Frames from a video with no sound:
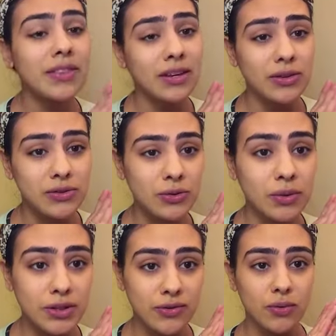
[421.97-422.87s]
Thank you so
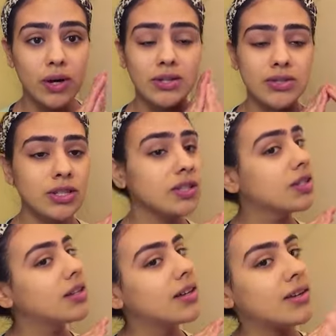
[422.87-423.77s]
much for watching.
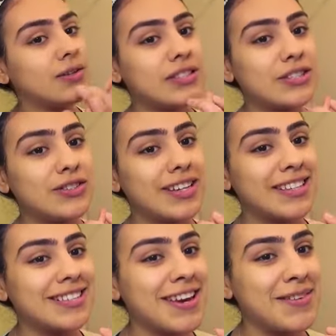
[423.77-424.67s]
See you
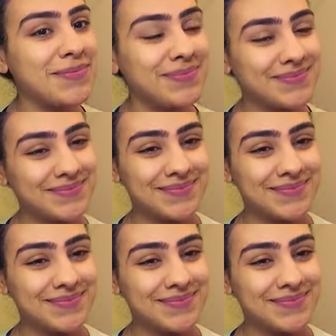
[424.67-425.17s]
next time.